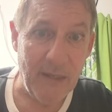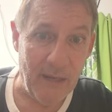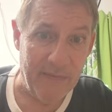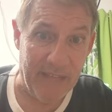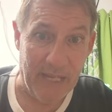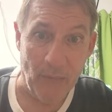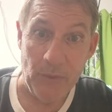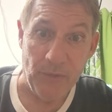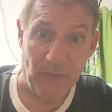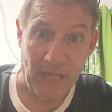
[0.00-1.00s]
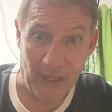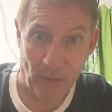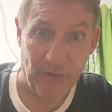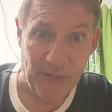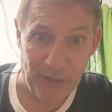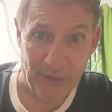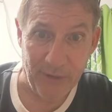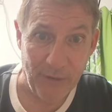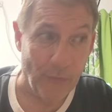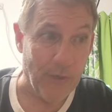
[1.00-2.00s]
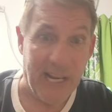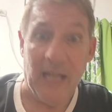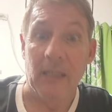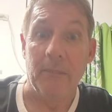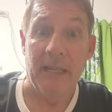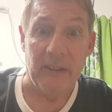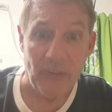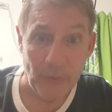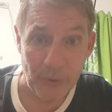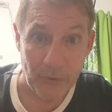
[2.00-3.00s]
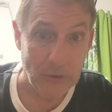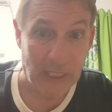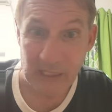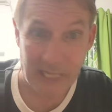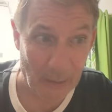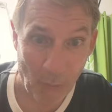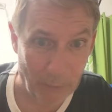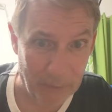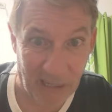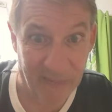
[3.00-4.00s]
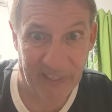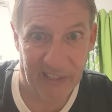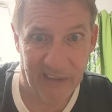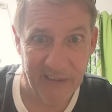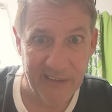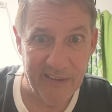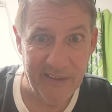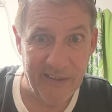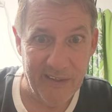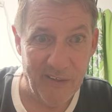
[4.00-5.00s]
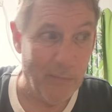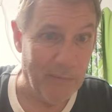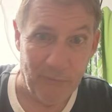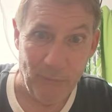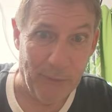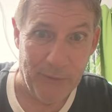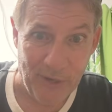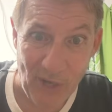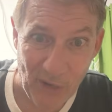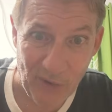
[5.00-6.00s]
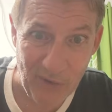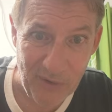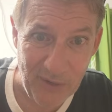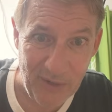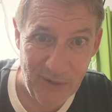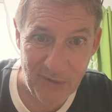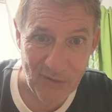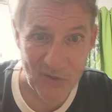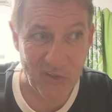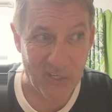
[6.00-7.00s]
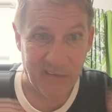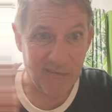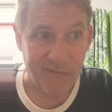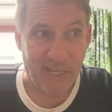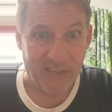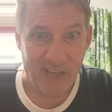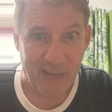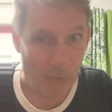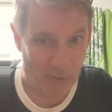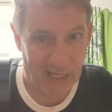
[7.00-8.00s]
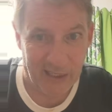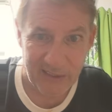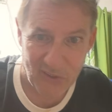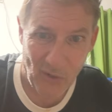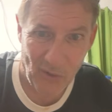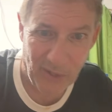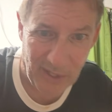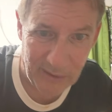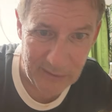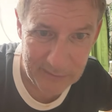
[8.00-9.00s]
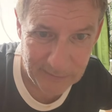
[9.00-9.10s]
And then when you fly over here, you're already acclimated to it. Your jet lag won't be nothing. You'll be raring to go. Just like daytime, okay, let's go, you know?